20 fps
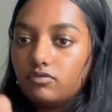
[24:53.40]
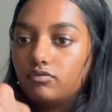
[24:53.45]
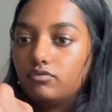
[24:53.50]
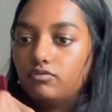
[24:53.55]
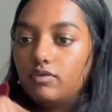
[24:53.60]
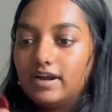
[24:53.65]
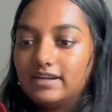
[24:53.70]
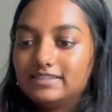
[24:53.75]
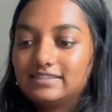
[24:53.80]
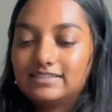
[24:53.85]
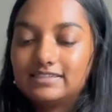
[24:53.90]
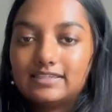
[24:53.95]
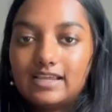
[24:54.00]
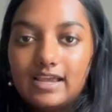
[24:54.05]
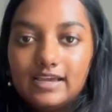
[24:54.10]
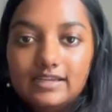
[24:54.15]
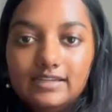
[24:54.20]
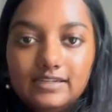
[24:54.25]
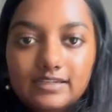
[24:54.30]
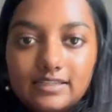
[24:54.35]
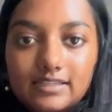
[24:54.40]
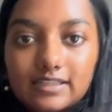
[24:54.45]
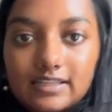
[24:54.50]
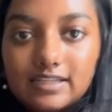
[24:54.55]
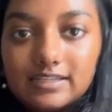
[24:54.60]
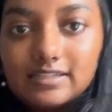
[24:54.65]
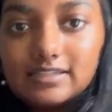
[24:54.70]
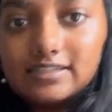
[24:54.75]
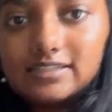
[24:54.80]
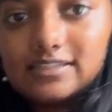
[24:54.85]
right side
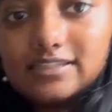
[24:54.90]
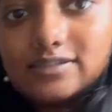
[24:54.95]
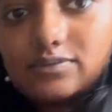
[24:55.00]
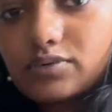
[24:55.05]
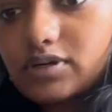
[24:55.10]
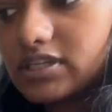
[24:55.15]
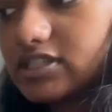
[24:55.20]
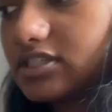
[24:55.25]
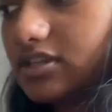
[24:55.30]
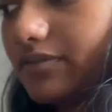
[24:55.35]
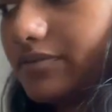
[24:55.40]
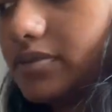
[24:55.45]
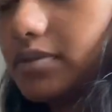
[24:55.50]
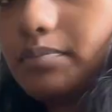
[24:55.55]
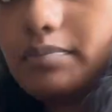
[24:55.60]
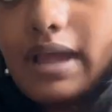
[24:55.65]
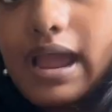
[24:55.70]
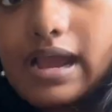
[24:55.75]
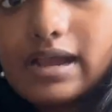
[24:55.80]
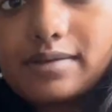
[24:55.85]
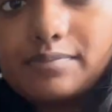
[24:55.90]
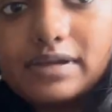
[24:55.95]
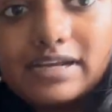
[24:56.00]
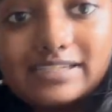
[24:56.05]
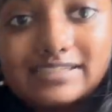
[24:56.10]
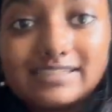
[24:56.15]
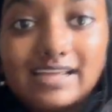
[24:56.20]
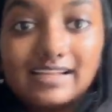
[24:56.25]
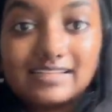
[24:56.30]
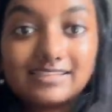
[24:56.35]
this is we're gonna start from the back because
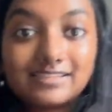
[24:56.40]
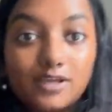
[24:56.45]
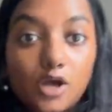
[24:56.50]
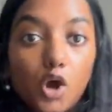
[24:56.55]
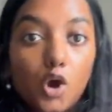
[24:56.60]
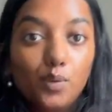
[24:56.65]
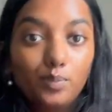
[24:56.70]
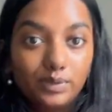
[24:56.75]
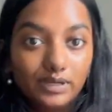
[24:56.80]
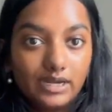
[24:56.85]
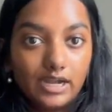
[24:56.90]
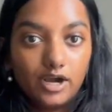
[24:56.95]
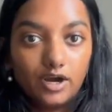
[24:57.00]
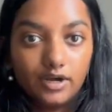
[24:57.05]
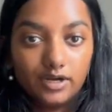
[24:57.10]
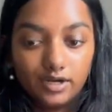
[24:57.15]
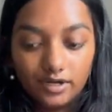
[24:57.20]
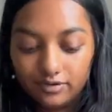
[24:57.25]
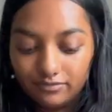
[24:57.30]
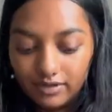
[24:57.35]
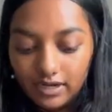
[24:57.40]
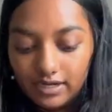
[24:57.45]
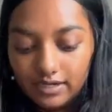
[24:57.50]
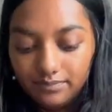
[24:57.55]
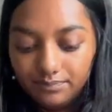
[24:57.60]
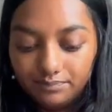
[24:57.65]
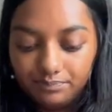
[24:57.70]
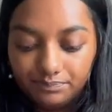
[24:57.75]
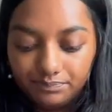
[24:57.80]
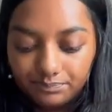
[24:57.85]
that's the open area
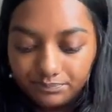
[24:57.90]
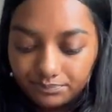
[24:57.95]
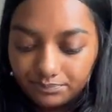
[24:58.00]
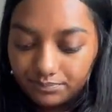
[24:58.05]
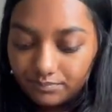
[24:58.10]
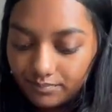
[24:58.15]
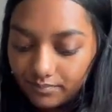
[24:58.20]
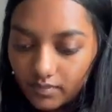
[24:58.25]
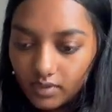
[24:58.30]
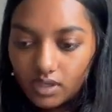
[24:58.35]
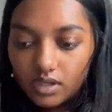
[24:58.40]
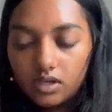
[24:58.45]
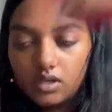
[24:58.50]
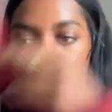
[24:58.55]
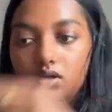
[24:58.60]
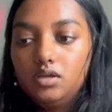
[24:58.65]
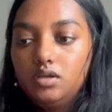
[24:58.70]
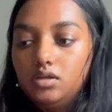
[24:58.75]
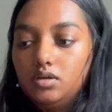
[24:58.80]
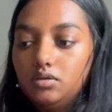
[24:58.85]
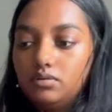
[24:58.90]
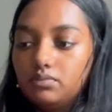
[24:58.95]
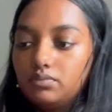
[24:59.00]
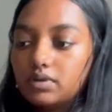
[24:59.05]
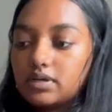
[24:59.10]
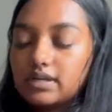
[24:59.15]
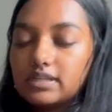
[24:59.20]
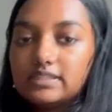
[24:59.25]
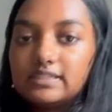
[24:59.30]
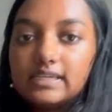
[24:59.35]
right we're
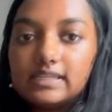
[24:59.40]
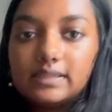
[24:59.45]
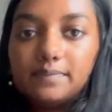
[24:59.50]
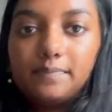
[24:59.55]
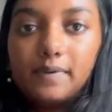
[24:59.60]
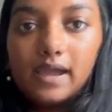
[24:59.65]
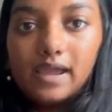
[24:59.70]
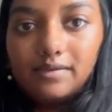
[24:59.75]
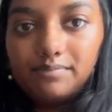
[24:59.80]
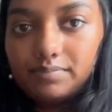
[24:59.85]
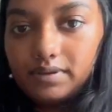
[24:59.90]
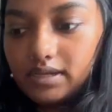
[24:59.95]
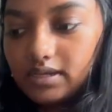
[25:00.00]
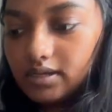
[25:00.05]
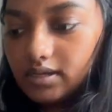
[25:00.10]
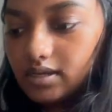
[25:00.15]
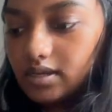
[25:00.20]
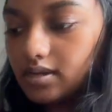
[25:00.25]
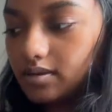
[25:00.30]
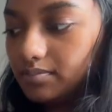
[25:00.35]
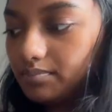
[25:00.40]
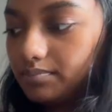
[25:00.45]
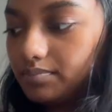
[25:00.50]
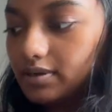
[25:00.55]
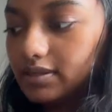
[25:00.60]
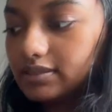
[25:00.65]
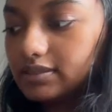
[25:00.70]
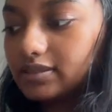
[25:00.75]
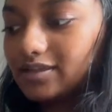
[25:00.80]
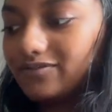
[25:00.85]
gonna take the piping
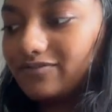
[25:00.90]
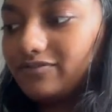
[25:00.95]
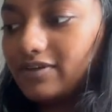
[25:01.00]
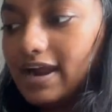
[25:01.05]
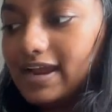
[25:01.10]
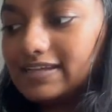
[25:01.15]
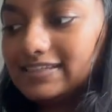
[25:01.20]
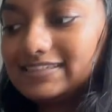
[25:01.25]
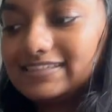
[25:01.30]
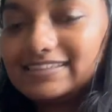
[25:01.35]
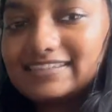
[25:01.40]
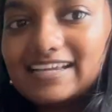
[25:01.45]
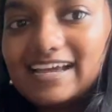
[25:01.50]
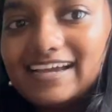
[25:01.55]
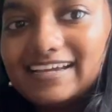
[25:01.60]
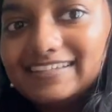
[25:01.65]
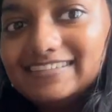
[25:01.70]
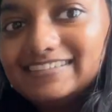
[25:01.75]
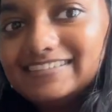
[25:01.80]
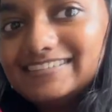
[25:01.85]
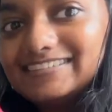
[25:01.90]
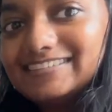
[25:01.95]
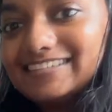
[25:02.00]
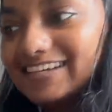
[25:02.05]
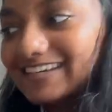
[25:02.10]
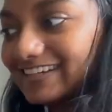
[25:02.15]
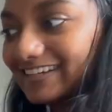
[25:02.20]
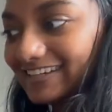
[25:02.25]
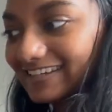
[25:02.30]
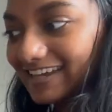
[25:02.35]
put the right sides
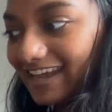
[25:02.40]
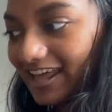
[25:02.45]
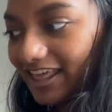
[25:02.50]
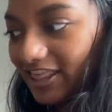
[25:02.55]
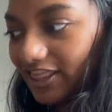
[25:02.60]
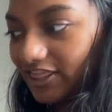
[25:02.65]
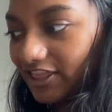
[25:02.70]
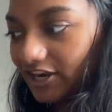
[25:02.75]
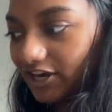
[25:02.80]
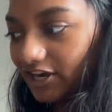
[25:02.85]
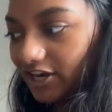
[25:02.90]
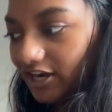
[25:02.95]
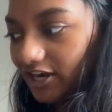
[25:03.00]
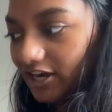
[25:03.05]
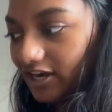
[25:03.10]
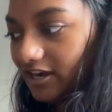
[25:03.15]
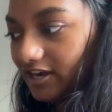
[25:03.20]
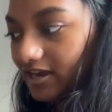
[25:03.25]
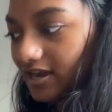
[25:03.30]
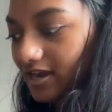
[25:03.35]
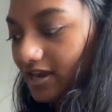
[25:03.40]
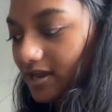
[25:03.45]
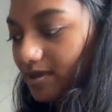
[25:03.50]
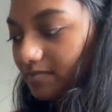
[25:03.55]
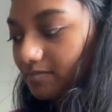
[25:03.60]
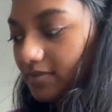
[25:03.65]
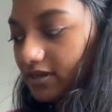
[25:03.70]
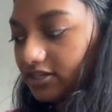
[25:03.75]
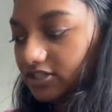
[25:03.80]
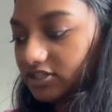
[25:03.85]
together make